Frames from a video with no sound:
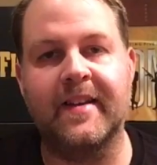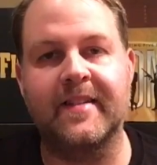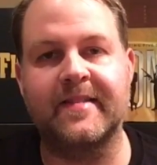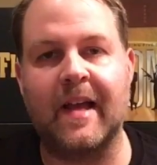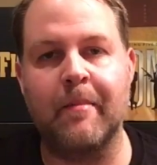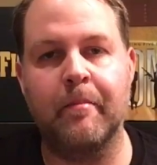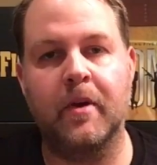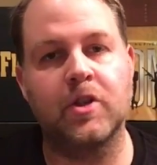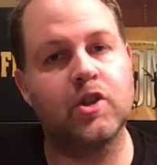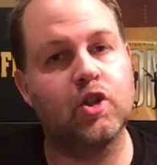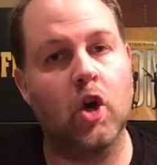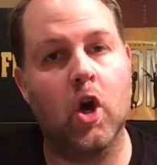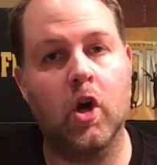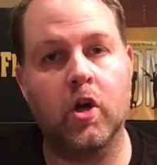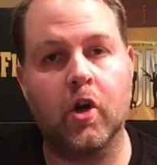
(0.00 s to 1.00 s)
December
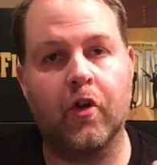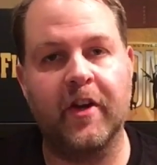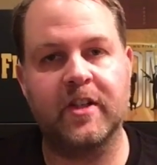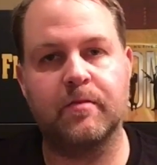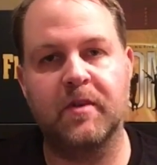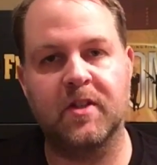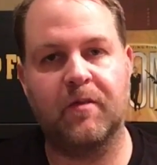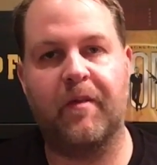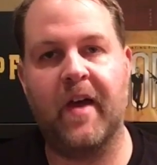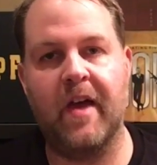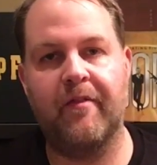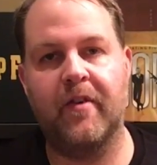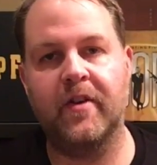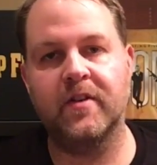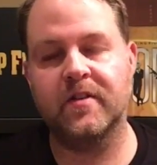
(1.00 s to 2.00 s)
stroke Christmas
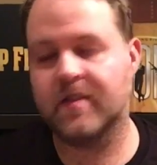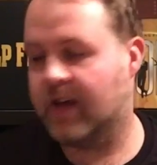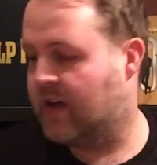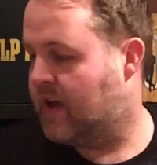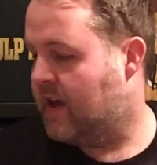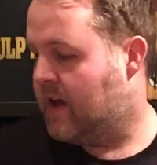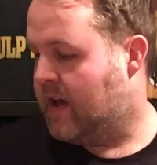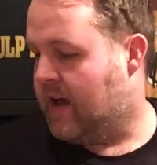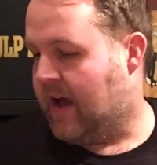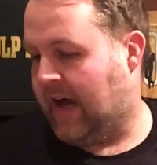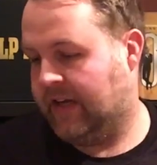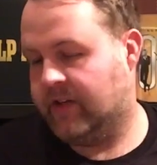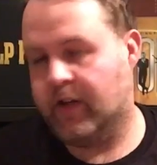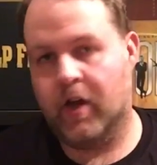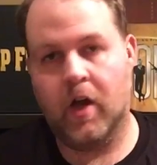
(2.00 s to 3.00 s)
favourites.
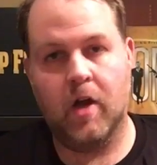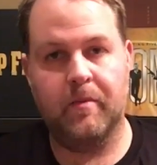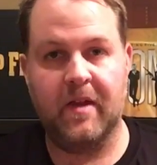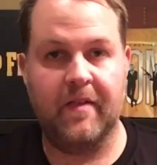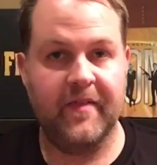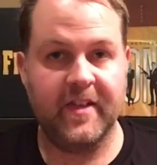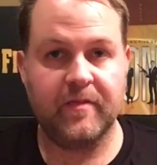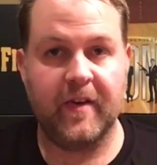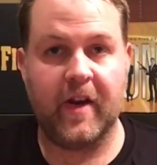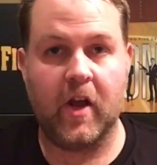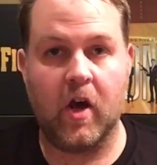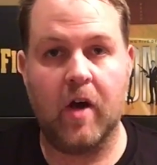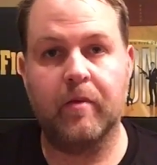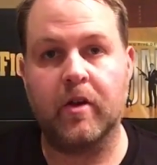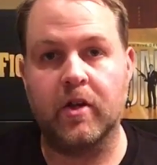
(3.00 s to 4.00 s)
And um, in this
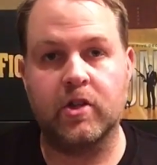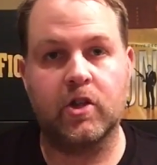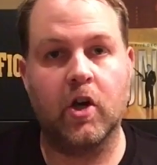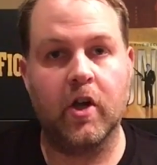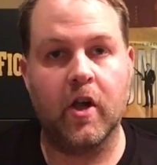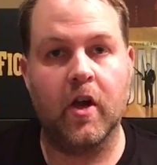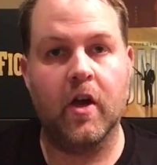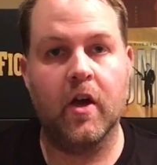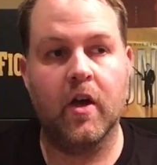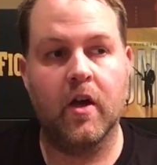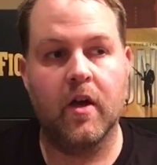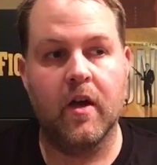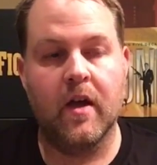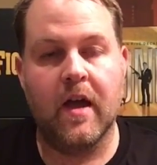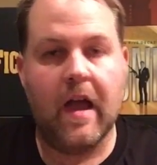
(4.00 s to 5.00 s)
video, I'm going to show you
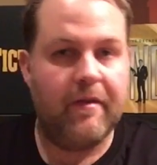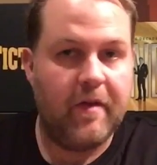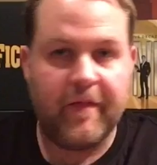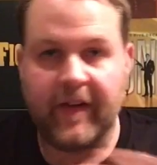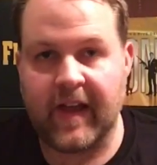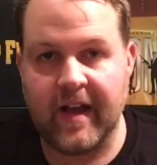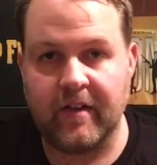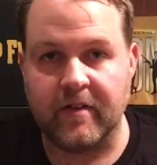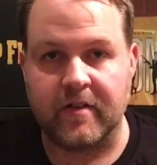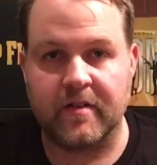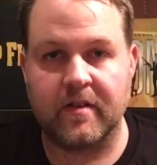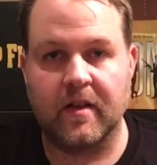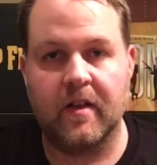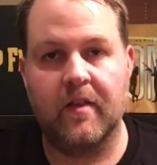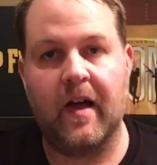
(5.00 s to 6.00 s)
everything
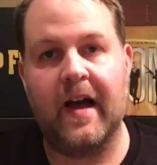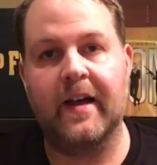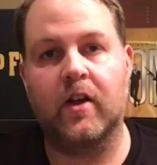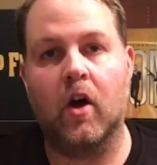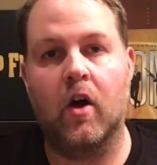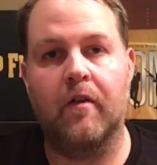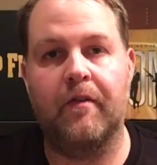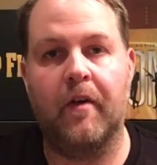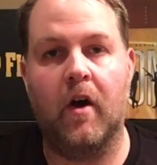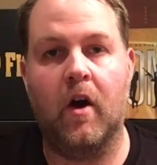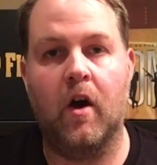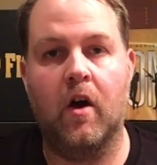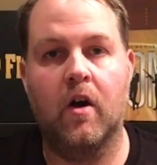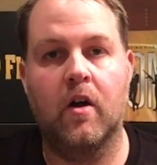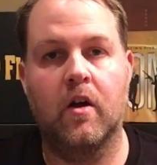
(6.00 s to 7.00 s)
else that I got
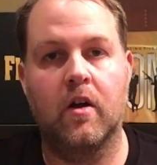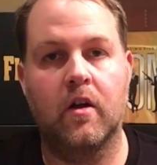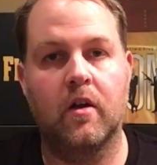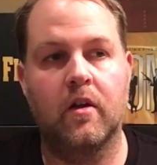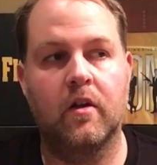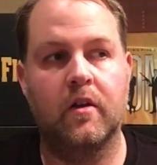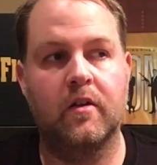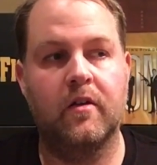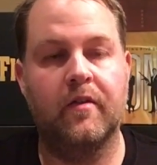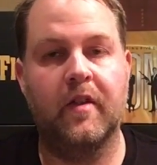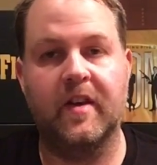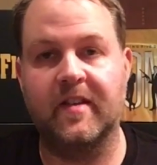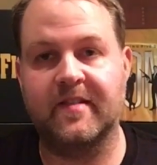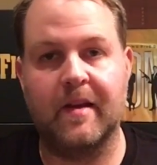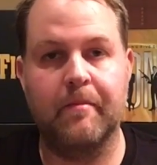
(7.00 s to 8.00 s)
for
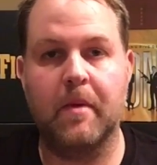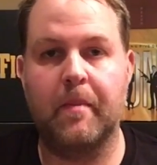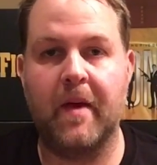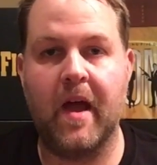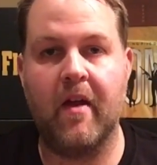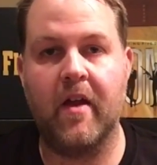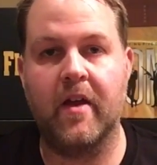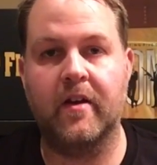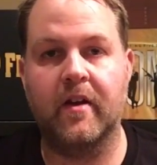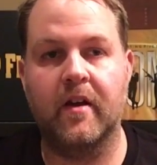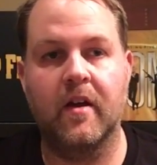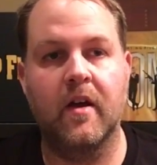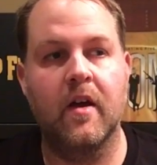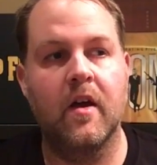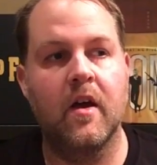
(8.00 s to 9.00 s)
the December period.
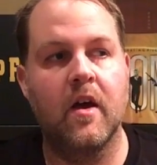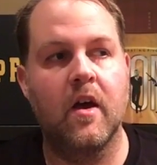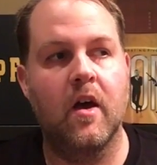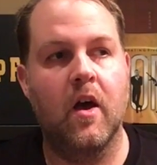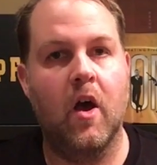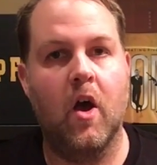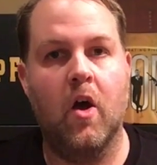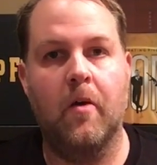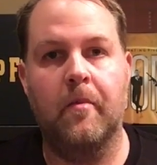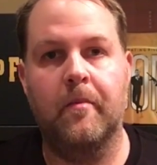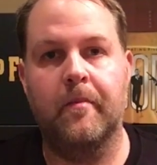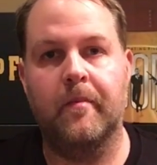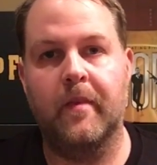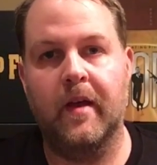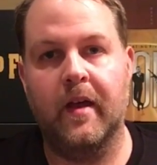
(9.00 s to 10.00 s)

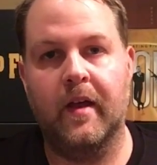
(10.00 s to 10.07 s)
Um,